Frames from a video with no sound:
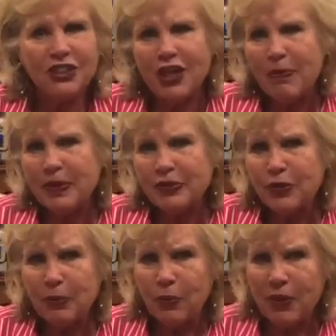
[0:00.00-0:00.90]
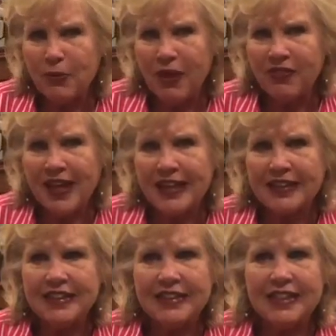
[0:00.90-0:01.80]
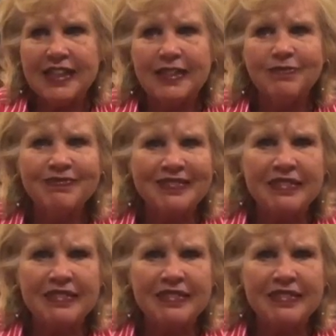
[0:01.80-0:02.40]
shopping trip? We bought that little, uh,